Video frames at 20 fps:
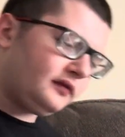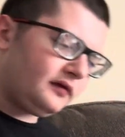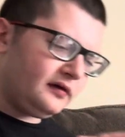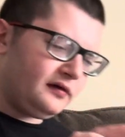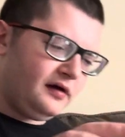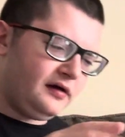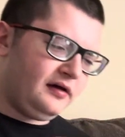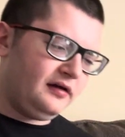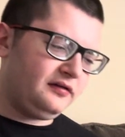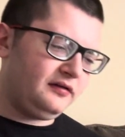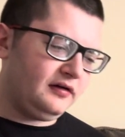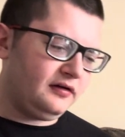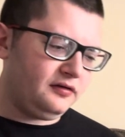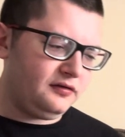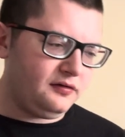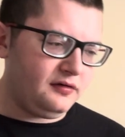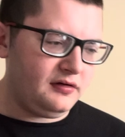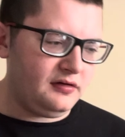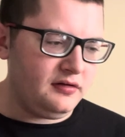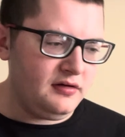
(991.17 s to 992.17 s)
This next
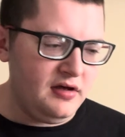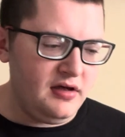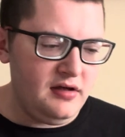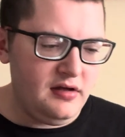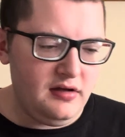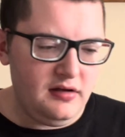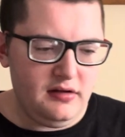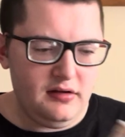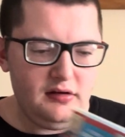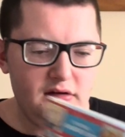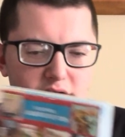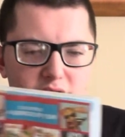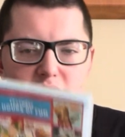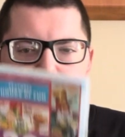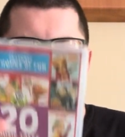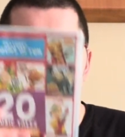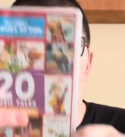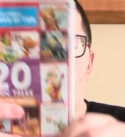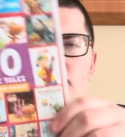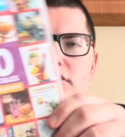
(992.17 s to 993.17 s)
one
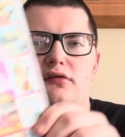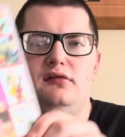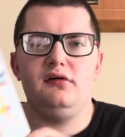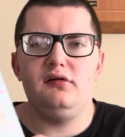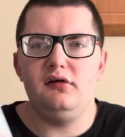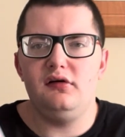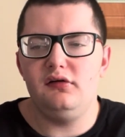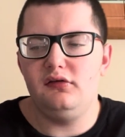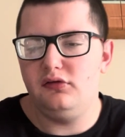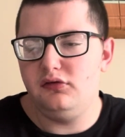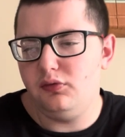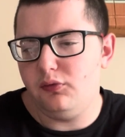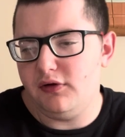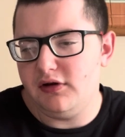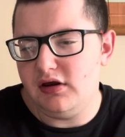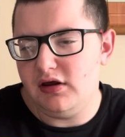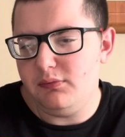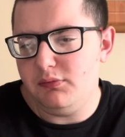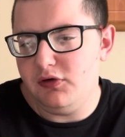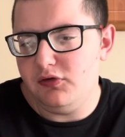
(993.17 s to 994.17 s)
is called
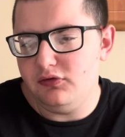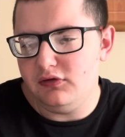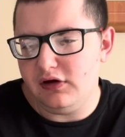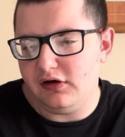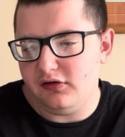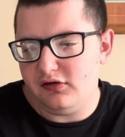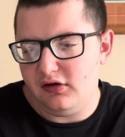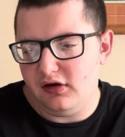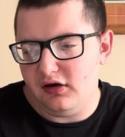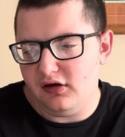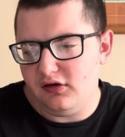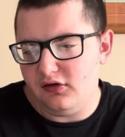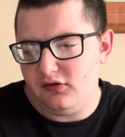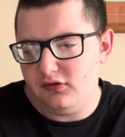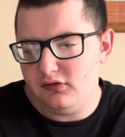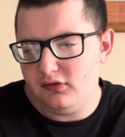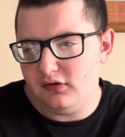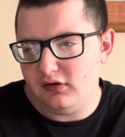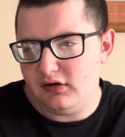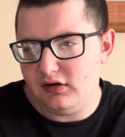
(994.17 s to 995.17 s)
20 Music
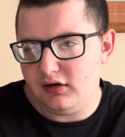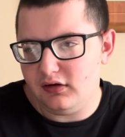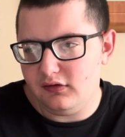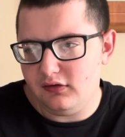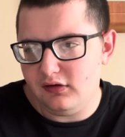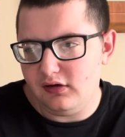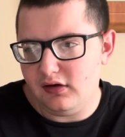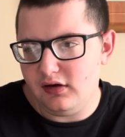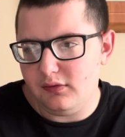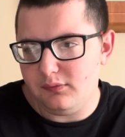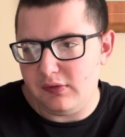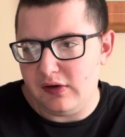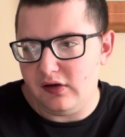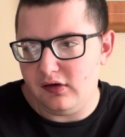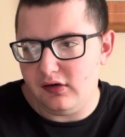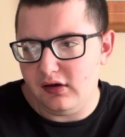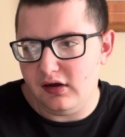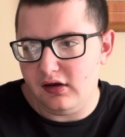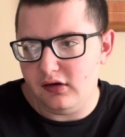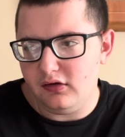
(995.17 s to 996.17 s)
Tales. Get Up and
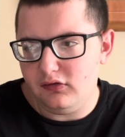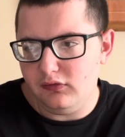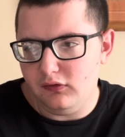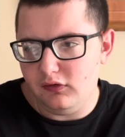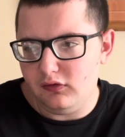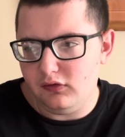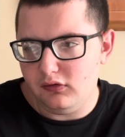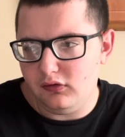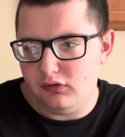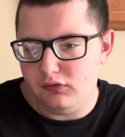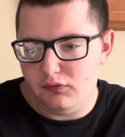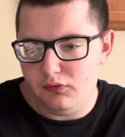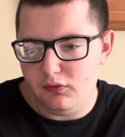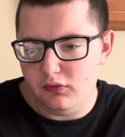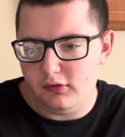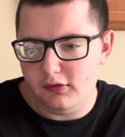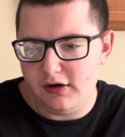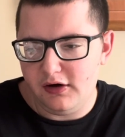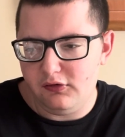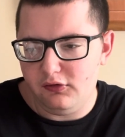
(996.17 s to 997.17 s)
Dance. Features
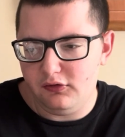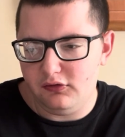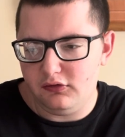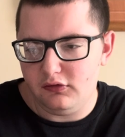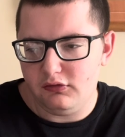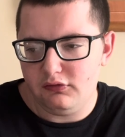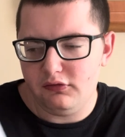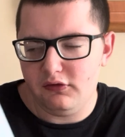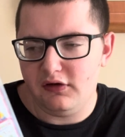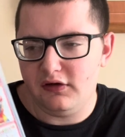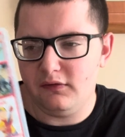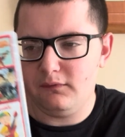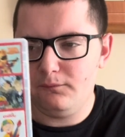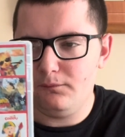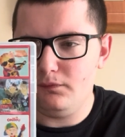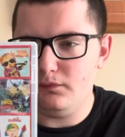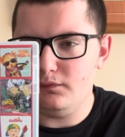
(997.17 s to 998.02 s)
4 hours of fun.